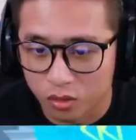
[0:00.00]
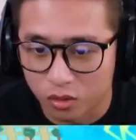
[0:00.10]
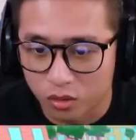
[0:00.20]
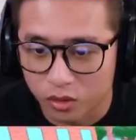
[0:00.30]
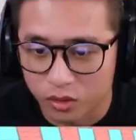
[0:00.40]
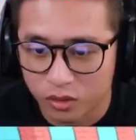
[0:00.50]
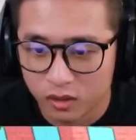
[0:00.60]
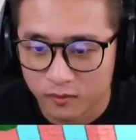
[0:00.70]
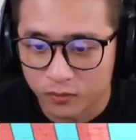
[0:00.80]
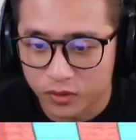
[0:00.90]
go, go, go.
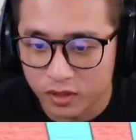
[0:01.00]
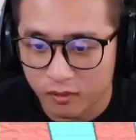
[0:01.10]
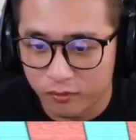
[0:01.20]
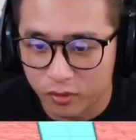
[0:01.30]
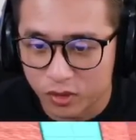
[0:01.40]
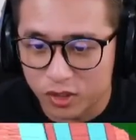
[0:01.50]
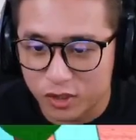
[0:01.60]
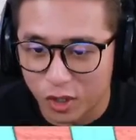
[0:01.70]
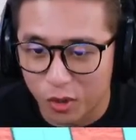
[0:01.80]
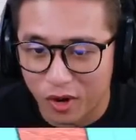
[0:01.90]
It feels
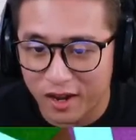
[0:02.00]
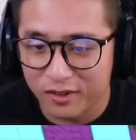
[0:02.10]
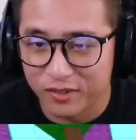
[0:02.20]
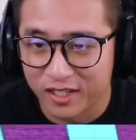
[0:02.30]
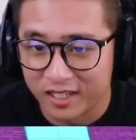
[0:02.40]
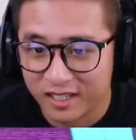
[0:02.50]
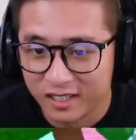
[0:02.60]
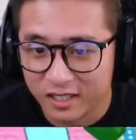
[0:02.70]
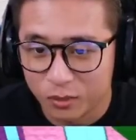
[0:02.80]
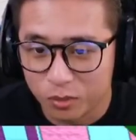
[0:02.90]
so heavy,
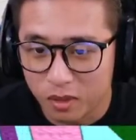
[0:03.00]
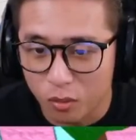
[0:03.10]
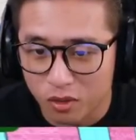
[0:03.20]
but